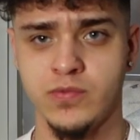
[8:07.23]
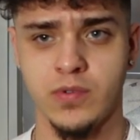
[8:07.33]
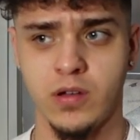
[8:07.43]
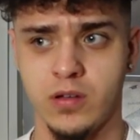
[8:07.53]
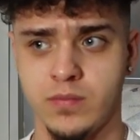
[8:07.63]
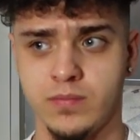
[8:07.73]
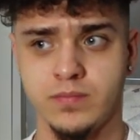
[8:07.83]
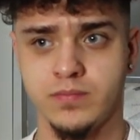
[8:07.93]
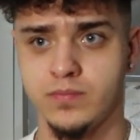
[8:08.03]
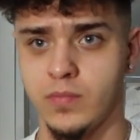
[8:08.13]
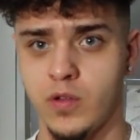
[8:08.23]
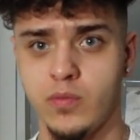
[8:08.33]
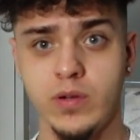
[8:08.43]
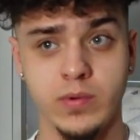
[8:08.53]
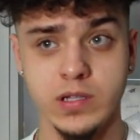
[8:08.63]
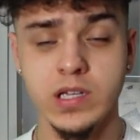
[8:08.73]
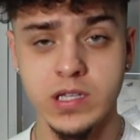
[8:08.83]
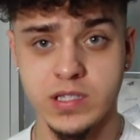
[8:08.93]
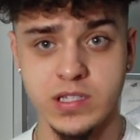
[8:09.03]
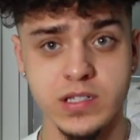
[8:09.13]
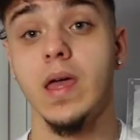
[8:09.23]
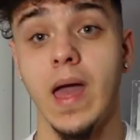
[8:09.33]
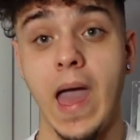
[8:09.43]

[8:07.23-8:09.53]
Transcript: um, re-released.